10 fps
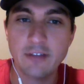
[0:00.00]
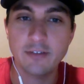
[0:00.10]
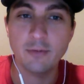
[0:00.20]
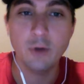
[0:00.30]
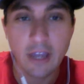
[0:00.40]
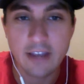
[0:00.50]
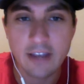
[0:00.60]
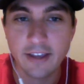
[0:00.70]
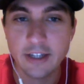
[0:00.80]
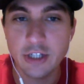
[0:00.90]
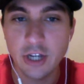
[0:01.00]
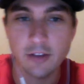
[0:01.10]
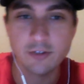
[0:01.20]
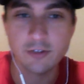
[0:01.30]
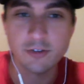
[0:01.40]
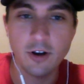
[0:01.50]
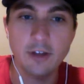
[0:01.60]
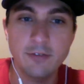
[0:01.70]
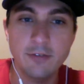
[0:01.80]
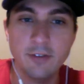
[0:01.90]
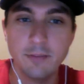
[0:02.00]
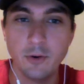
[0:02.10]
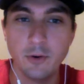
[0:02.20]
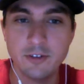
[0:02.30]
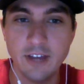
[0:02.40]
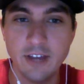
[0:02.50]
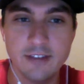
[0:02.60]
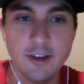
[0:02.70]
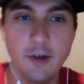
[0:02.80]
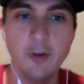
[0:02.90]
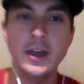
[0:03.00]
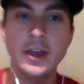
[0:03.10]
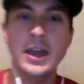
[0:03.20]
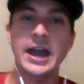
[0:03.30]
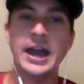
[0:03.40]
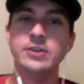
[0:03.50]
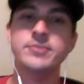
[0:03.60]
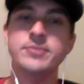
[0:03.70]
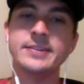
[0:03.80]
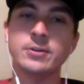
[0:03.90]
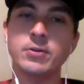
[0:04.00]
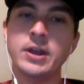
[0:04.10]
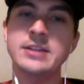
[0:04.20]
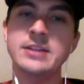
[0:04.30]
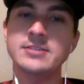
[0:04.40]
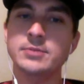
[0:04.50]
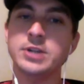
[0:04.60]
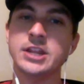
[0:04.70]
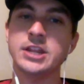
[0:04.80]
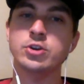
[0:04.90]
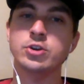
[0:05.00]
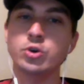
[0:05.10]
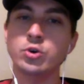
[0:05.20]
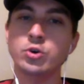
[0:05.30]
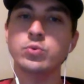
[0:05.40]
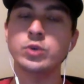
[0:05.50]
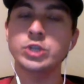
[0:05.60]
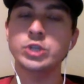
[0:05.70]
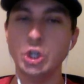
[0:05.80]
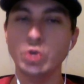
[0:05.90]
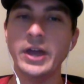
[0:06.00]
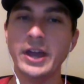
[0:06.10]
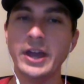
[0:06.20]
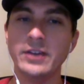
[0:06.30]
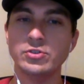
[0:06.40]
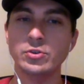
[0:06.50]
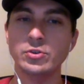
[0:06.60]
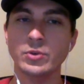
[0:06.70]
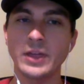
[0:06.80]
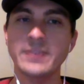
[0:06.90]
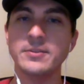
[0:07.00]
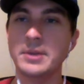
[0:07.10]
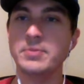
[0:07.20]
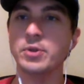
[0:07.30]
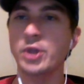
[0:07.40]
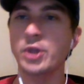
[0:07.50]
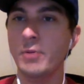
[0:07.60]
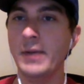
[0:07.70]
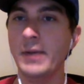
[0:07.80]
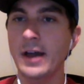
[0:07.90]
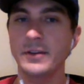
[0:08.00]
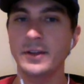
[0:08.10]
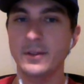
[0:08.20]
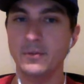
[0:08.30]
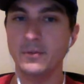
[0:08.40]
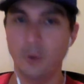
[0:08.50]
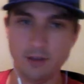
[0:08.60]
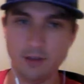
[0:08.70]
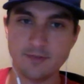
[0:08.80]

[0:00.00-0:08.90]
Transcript: rookies like Jalen Strong and Philip Dorsett. So I know you've got the rankings up, Jonathan. Who would you like to let the people know about in the 40s?